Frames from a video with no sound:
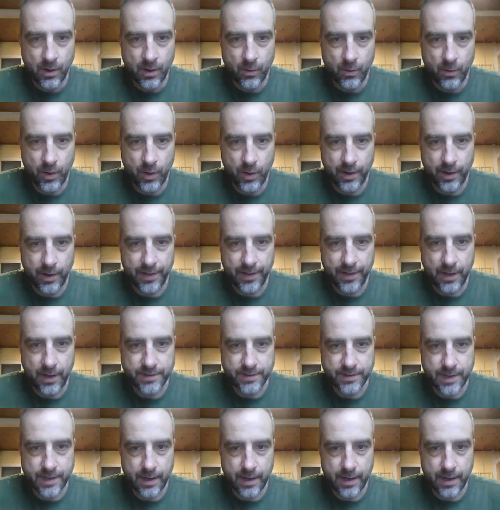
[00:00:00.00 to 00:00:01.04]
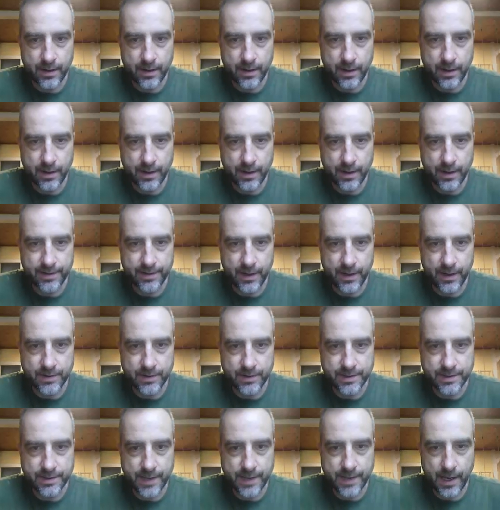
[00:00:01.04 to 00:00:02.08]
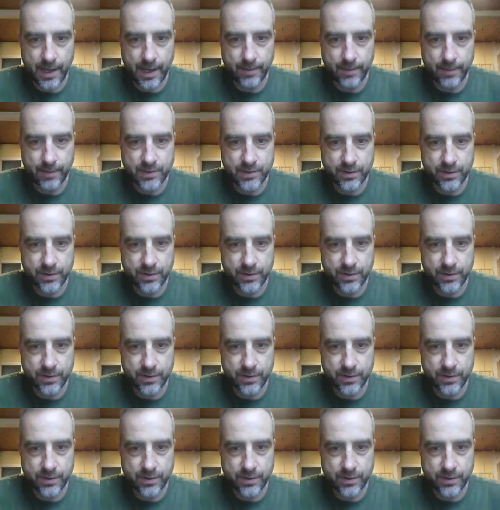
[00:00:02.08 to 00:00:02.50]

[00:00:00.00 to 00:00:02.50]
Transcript: run 1,000 times.